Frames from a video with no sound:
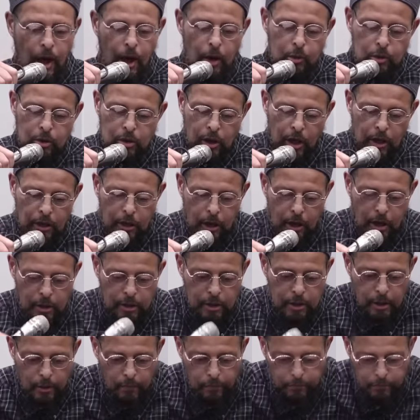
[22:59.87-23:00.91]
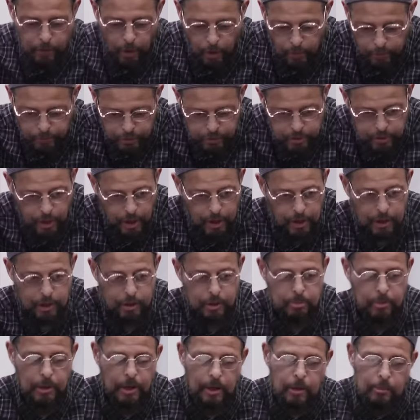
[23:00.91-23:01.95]
I was like a lift off
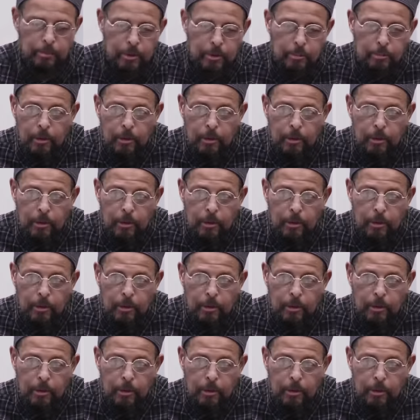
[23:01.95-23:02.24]
stage, man. I'd